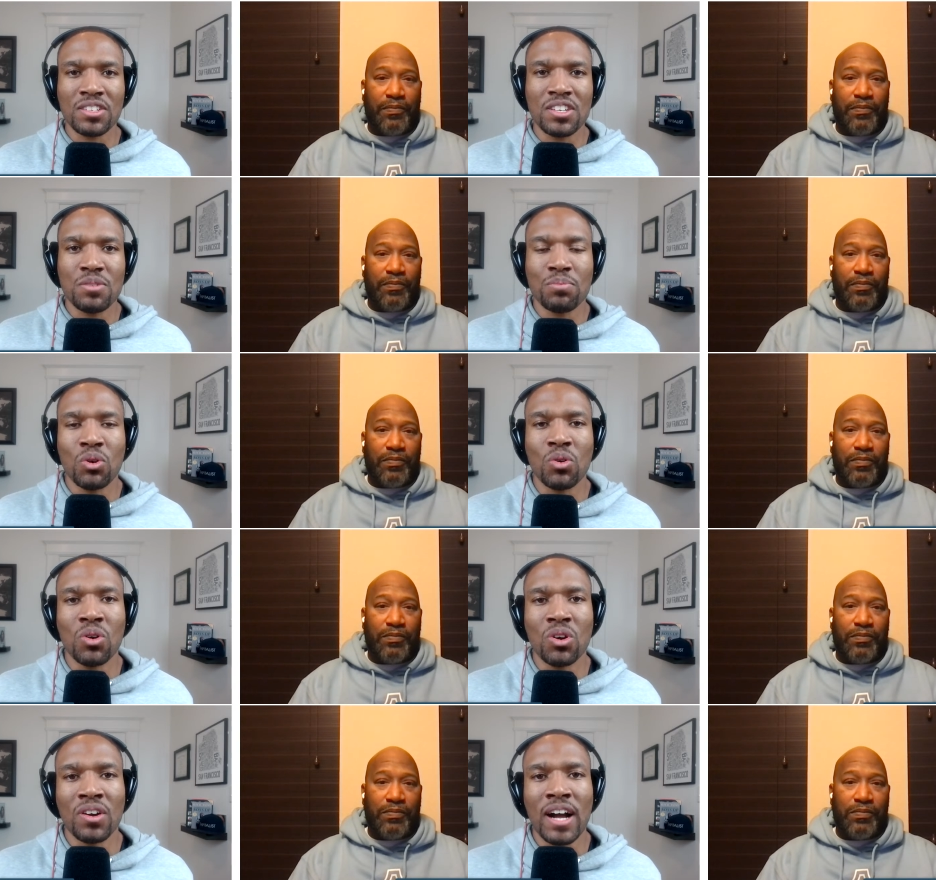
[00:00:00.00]
Speaker 1: Leap
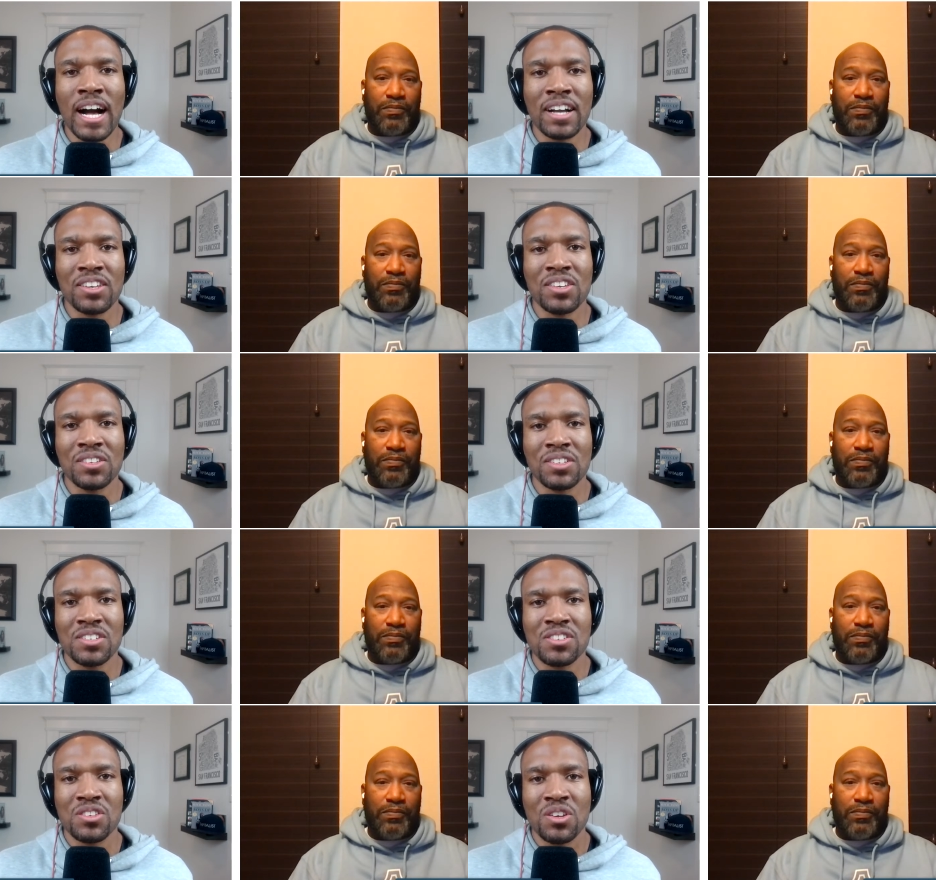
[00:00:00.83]
or
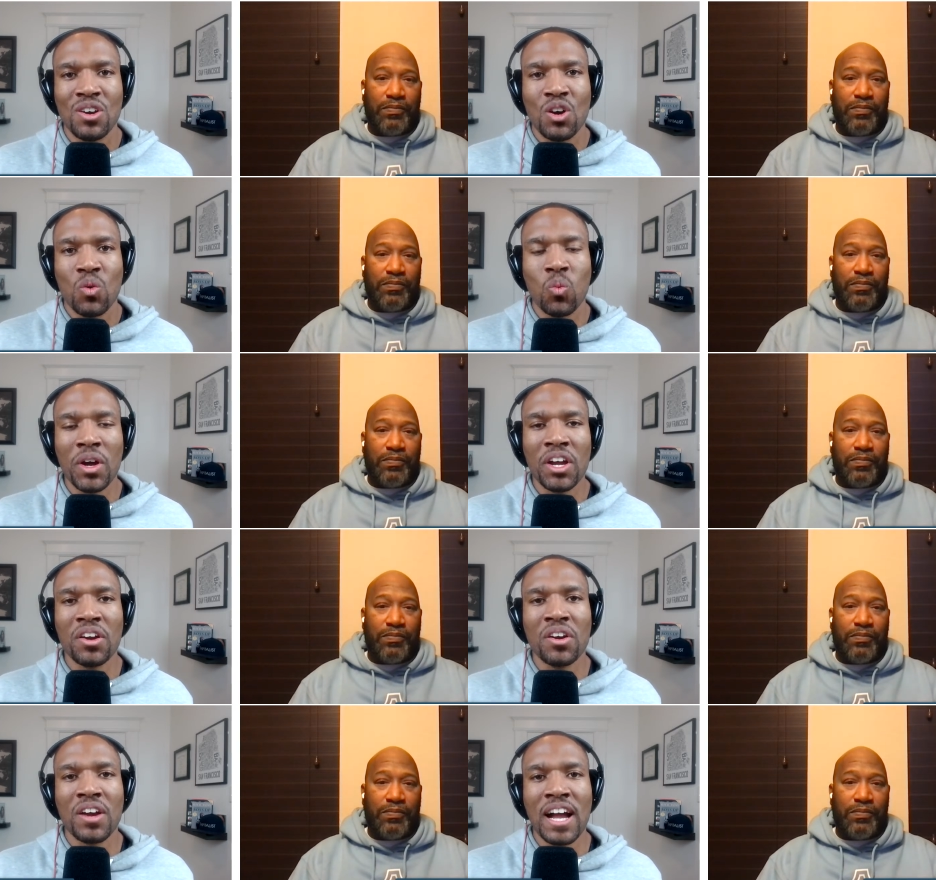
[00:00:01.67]
Oculus,
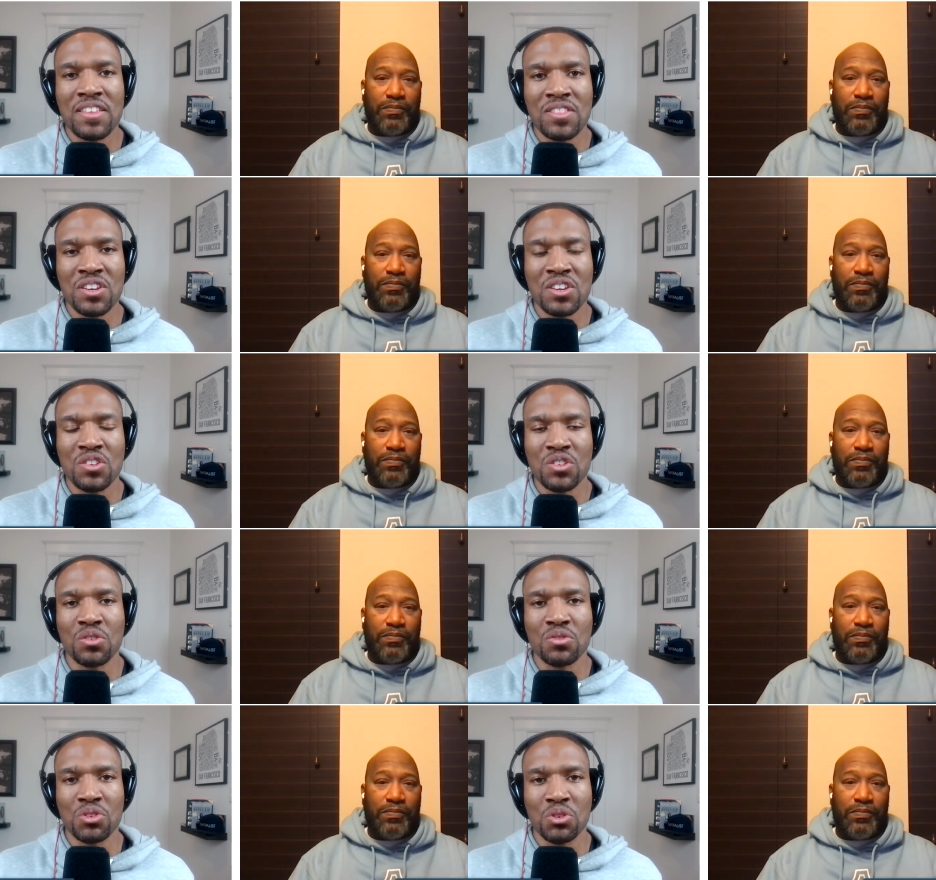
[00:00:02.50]
where I think
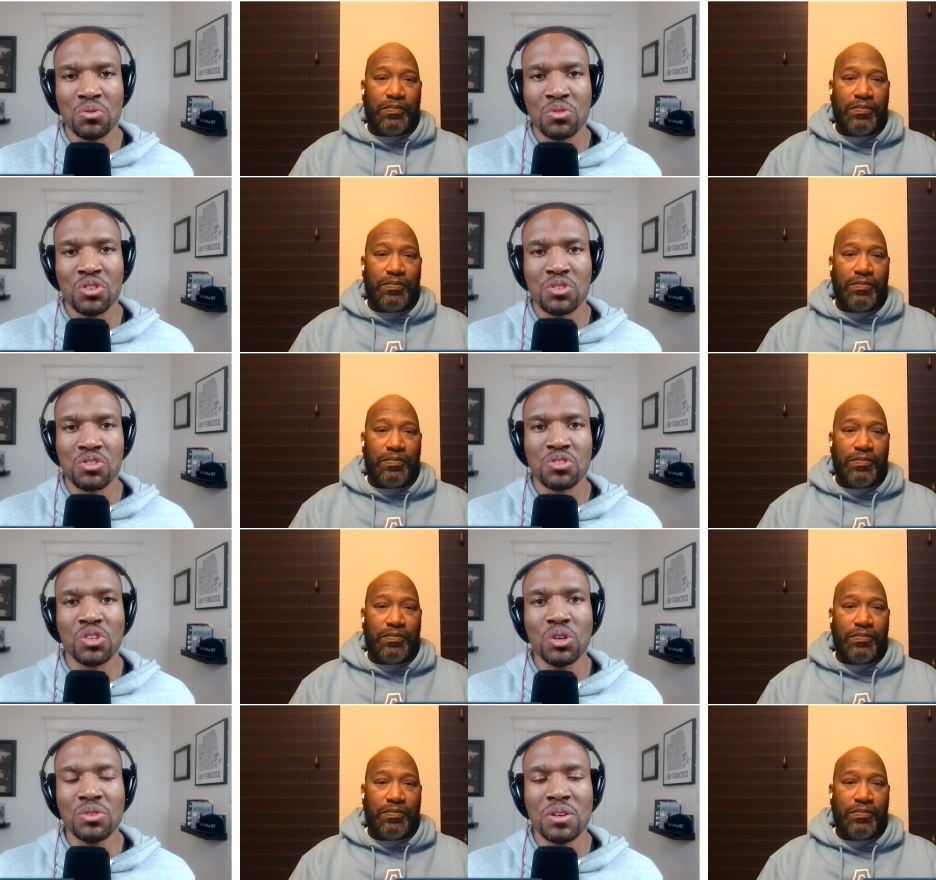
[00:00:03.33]
their growth
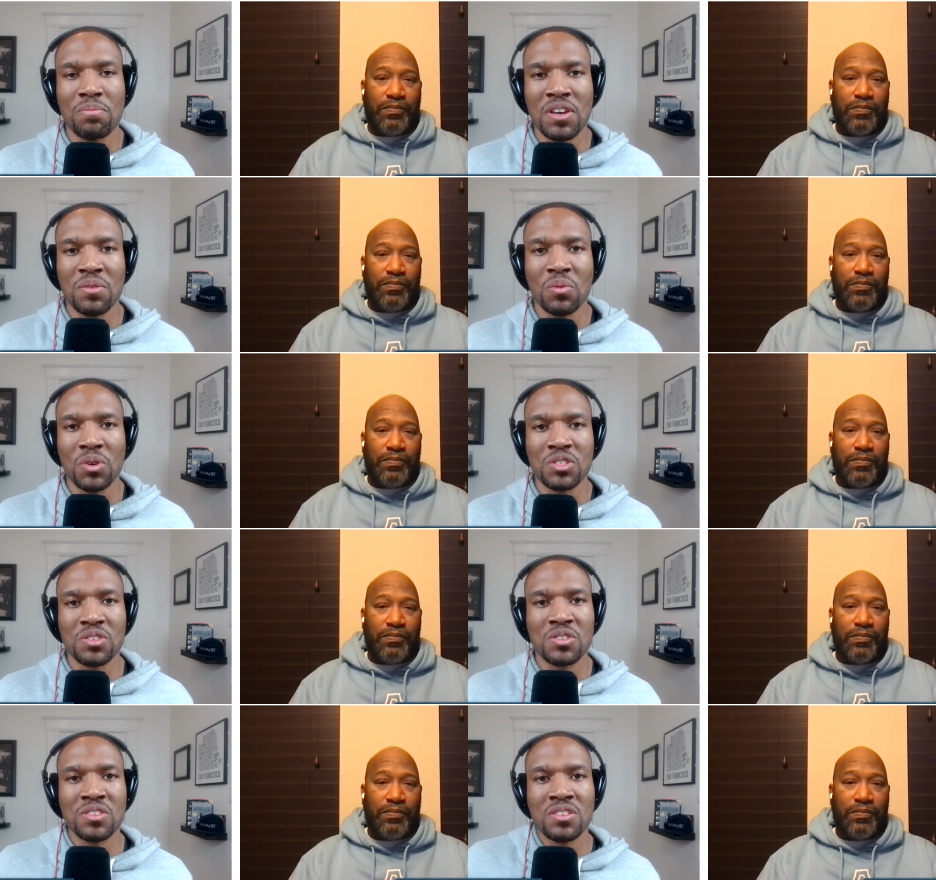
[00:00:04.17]
slowed a bit
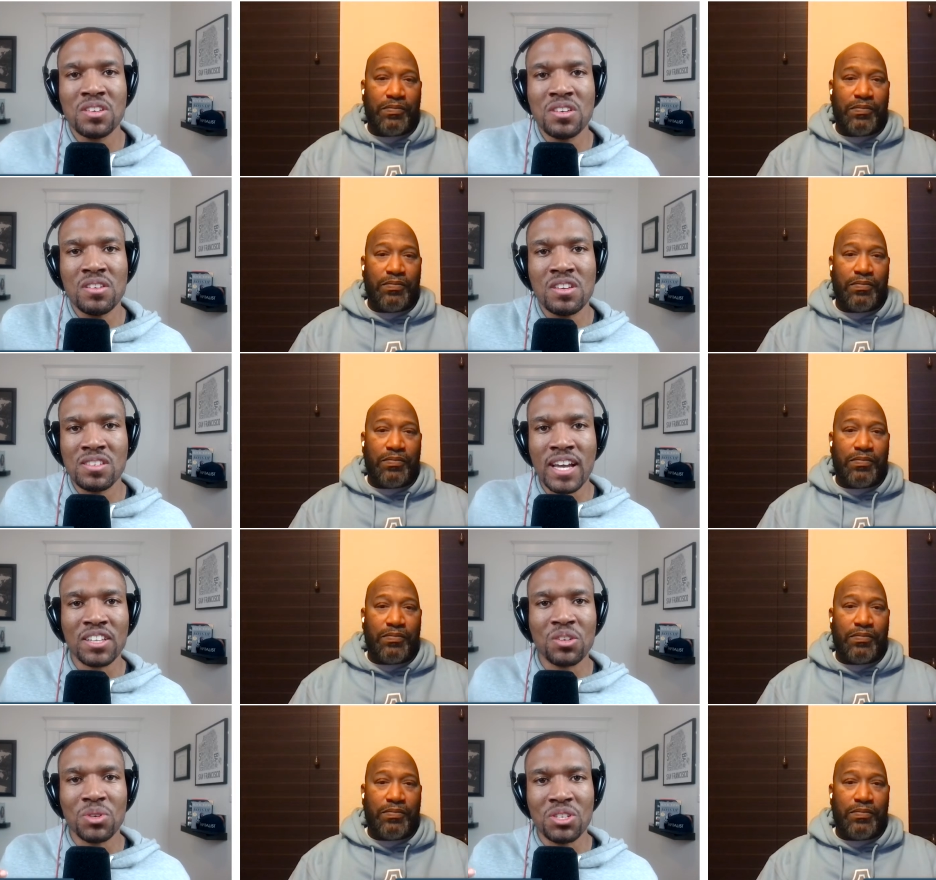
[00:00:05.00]
was
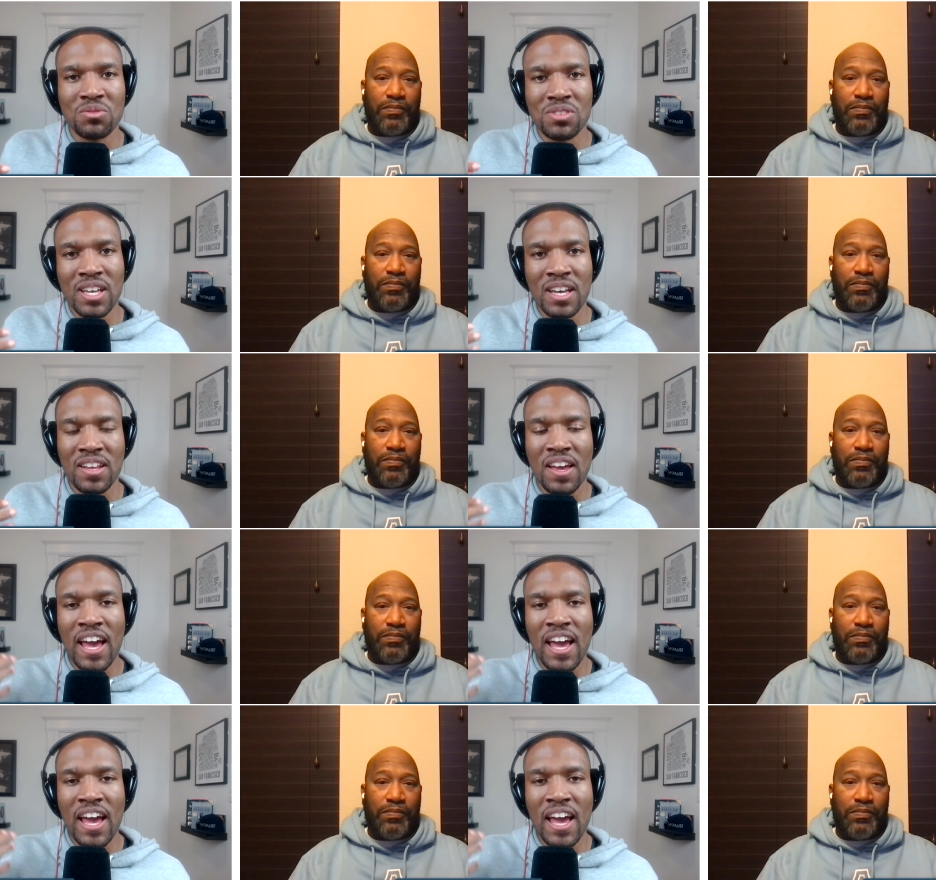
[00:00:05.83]
exactly what you said.